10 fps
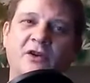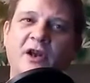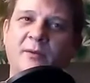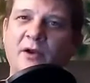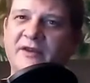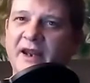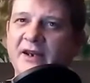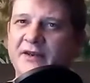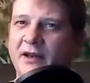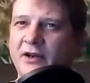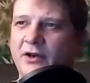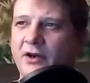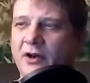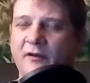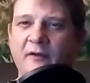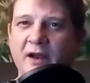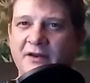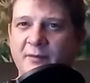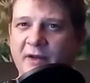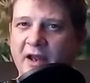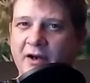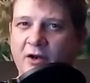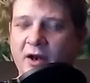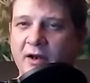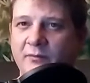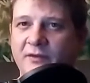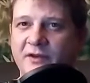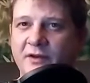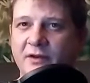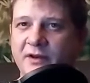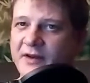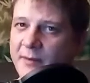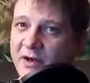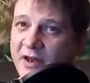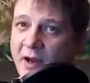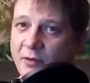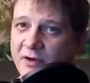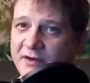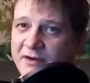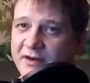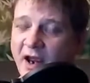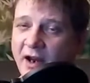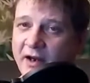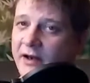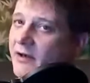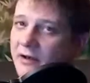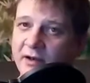you're talking about days later, you're going to find some nanograms. Does that mean that person's high?